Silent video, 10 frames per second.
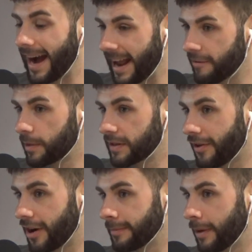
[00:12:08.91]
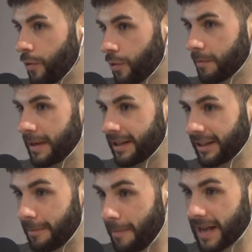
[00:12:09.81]
and everybody's talking about her being
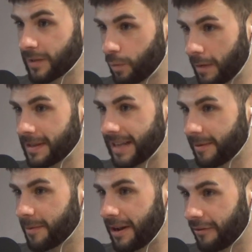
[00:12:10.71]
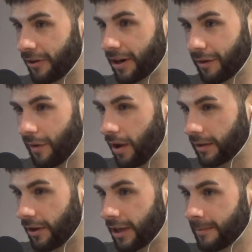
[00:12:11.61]
like the best women's MMA fighter of
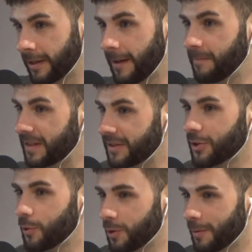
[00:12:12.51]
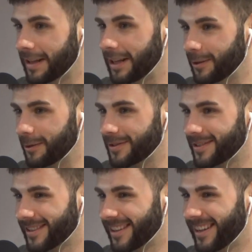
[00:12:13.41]
all time. This is usually when they lose.